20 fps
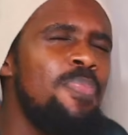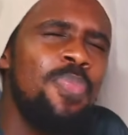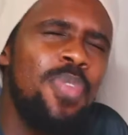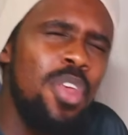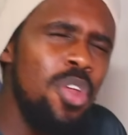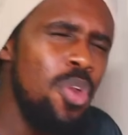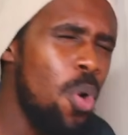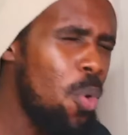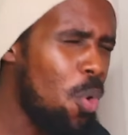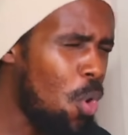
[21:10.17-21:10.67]

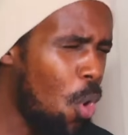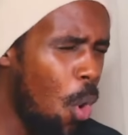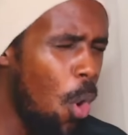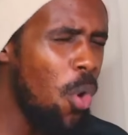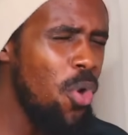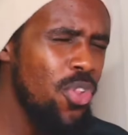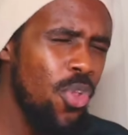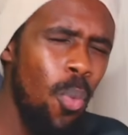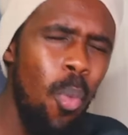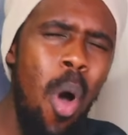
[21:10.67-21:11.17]
you know,
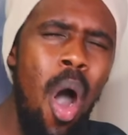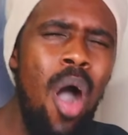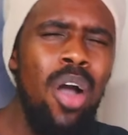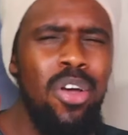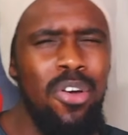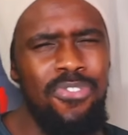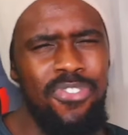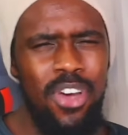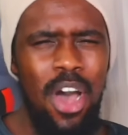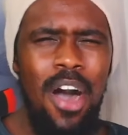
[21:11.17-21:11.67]
cold
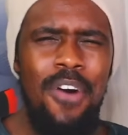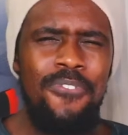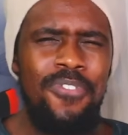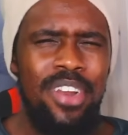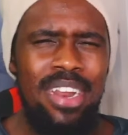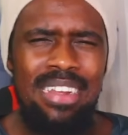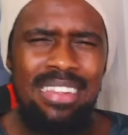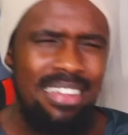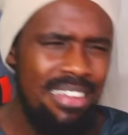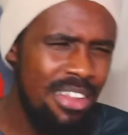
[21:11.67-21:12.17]
walk of
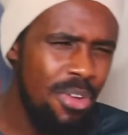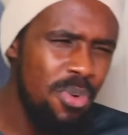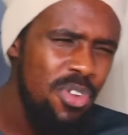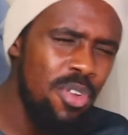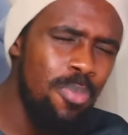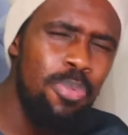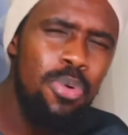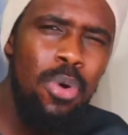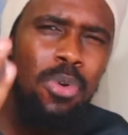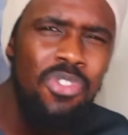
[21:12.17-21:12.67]
confidence as he was
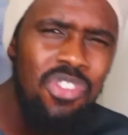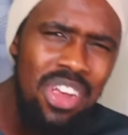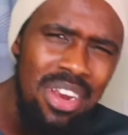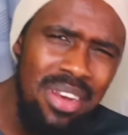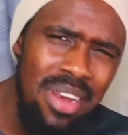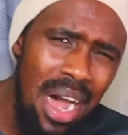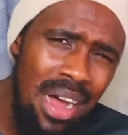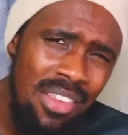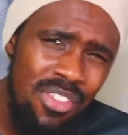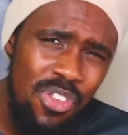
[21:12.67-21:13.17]
approaching
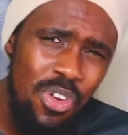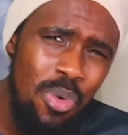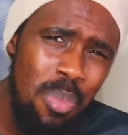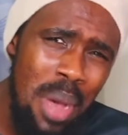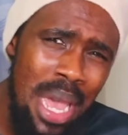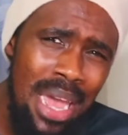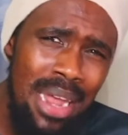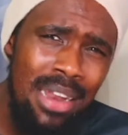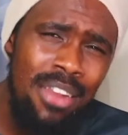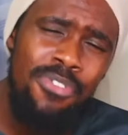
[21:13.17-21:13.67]
Danzo,
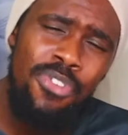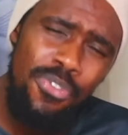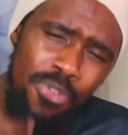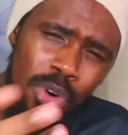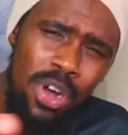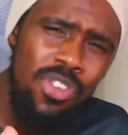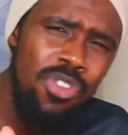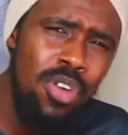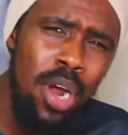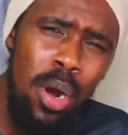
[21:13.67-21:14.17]
man, if you've
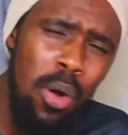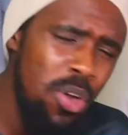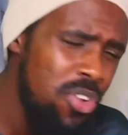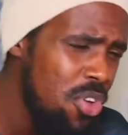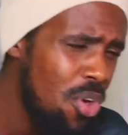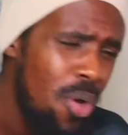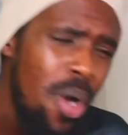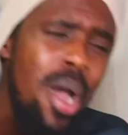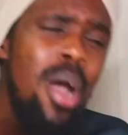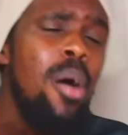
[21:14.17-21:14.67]
watched
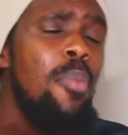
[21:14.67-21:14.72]
Naruto.